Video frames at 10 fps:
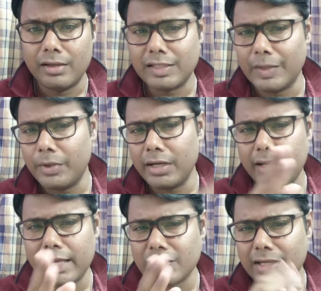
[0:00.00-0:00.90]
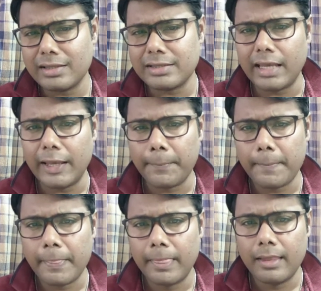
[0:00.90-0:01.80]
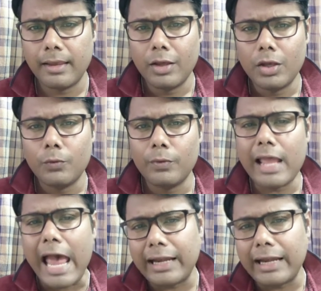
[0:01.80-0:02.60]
Somebody next can say, well,